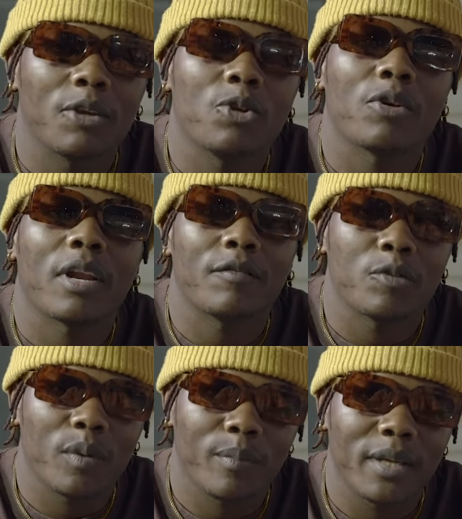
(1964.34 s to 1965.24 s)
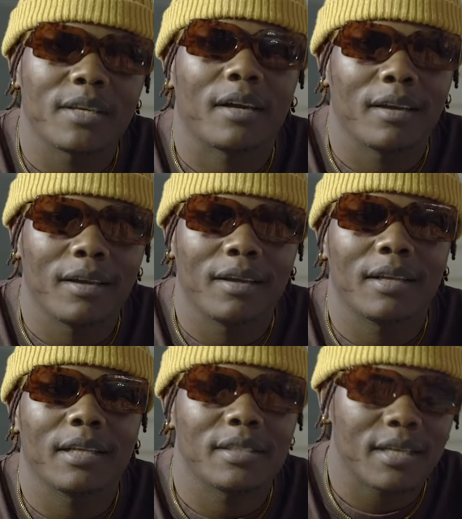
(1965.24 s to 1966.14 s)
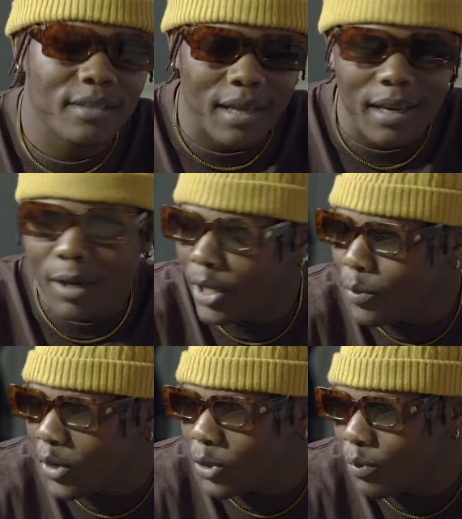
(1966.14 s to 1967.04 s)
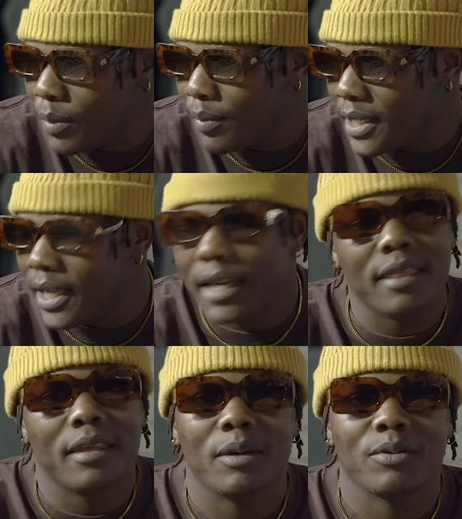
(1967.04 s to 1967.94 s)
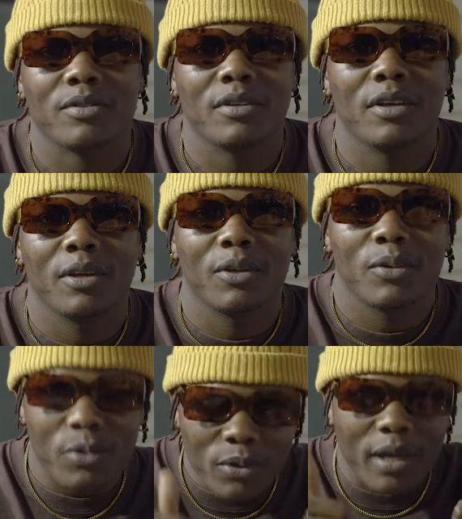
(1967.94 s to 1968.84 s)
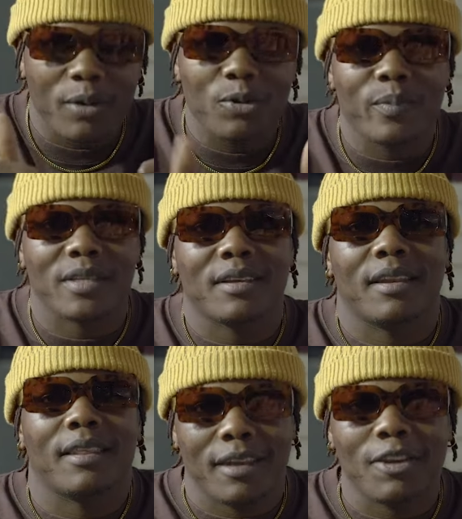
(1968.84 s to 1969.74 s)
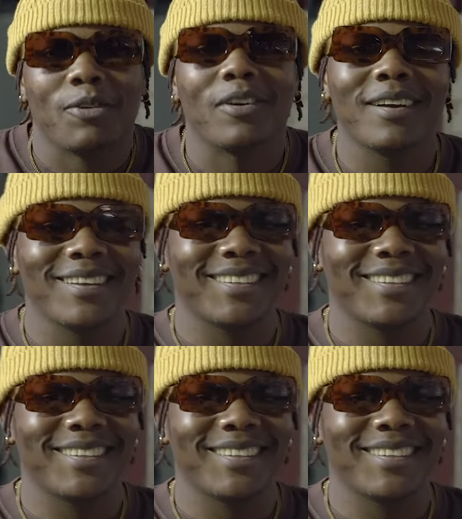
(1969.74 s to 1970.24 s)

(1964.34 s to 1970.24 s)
You don't have to be bitter. Just allow Impo to be bitter, nothing else. You're a good person. Thank you.